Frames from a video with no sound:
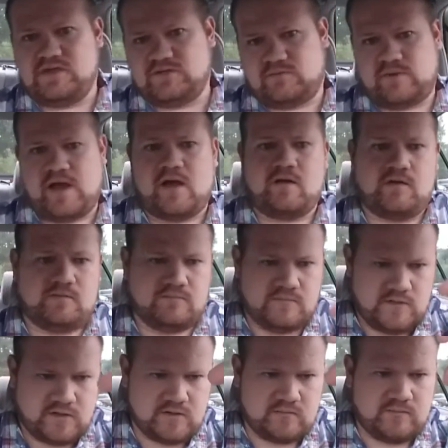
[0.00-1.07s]
things around
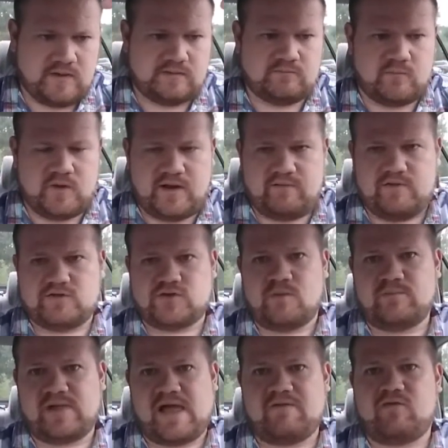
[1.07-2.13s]
and, you know, might want to have the
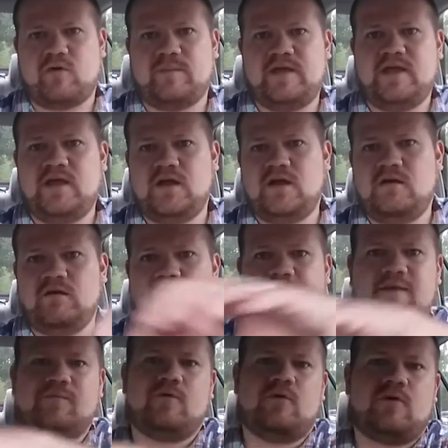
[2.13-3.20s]
drum platform here and
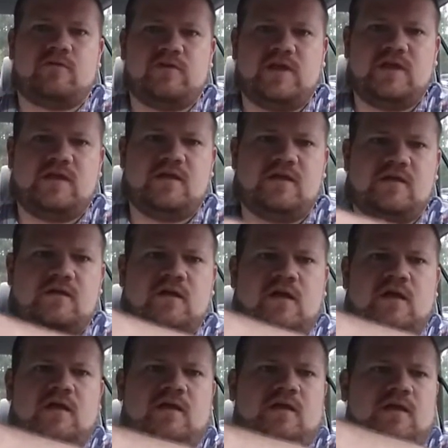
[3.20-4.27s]
keyboard over here
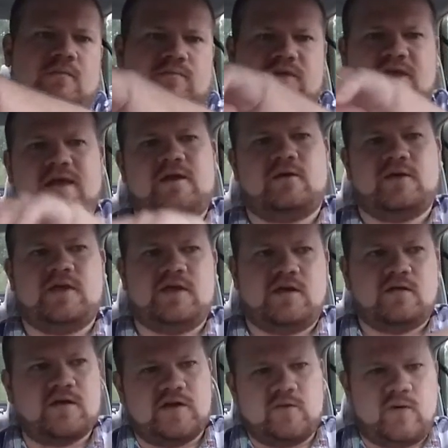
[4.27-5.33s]
and piano
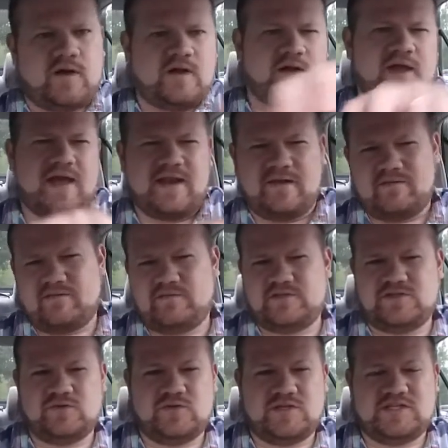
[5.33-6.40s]
here and you want to kind of
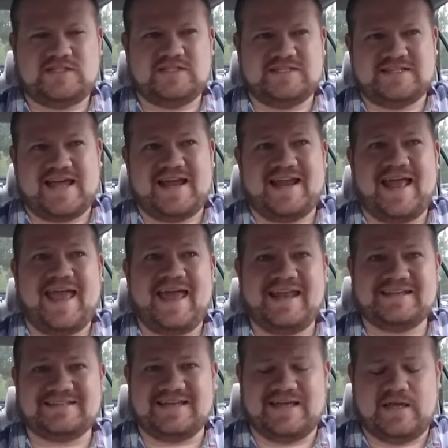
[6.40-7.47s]
do this design
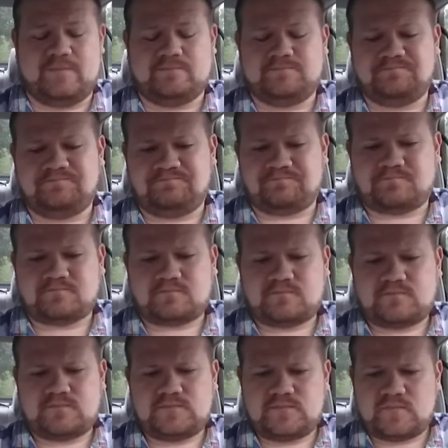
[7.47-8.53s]
ahead of time,
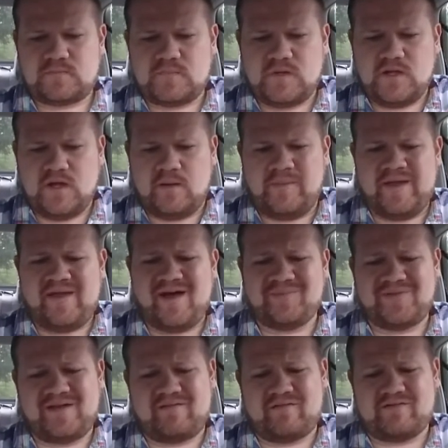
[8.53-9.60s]
it might
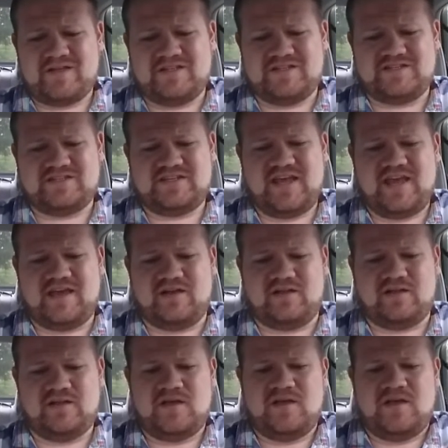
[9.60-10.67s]
help to have everything to
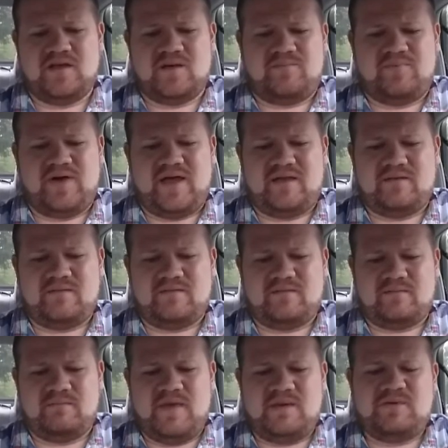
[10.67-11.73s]
scale, but
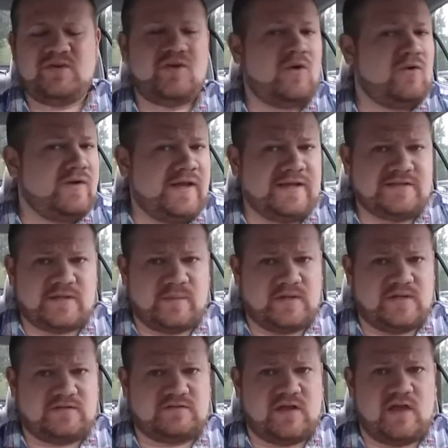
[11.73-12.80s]
maybe you don't need
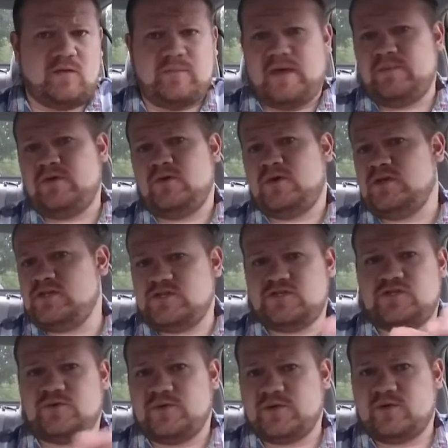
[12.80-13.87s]
something to scale. Maybe you can
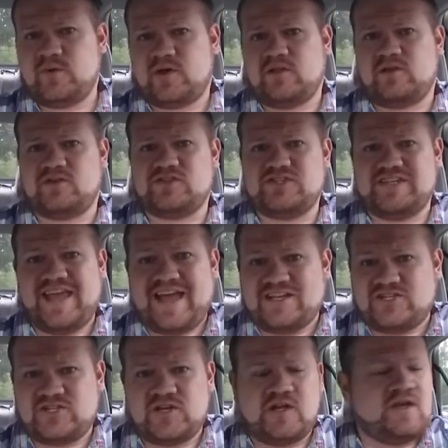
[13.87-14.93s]
just do a quick little
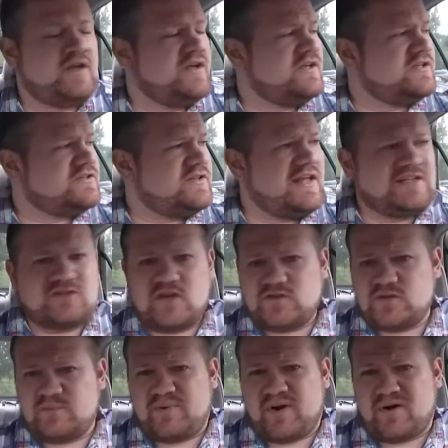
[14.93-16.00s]
sketch. So that's
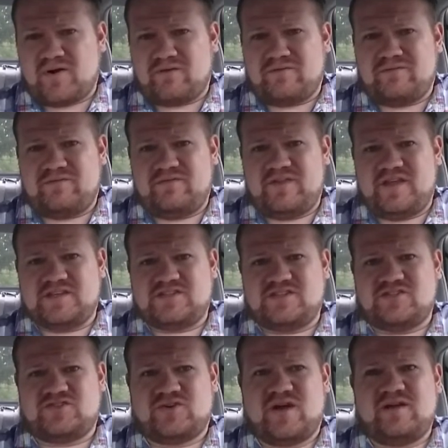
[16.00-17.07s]
also part of this
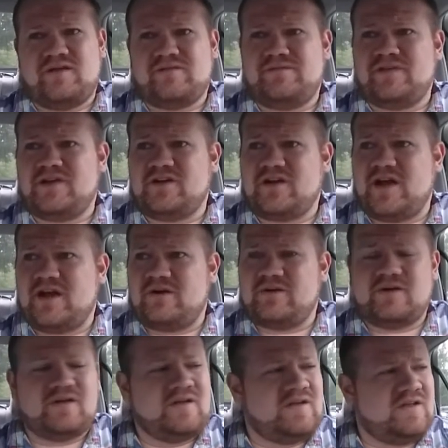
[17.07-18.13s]
is trying to figure
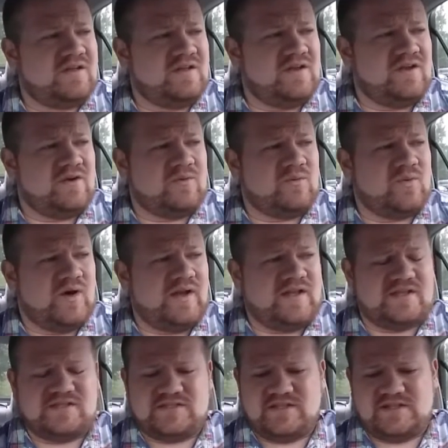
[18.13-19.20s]
out, you know,
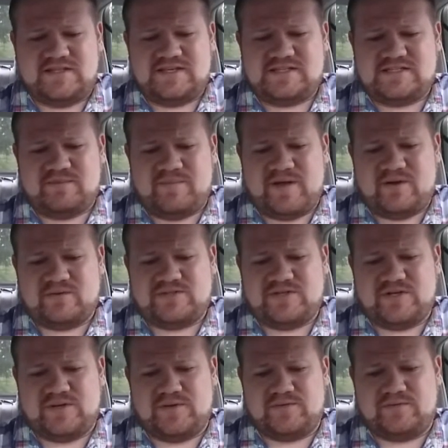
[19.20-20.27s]
what is the least
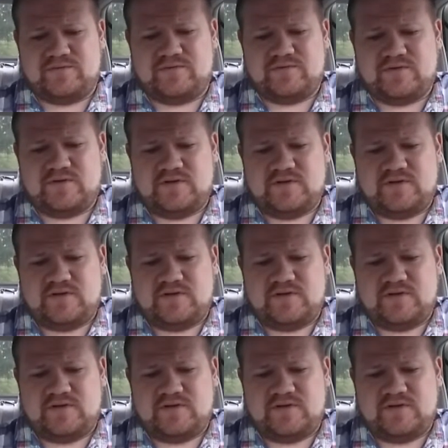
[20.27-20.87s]
amount of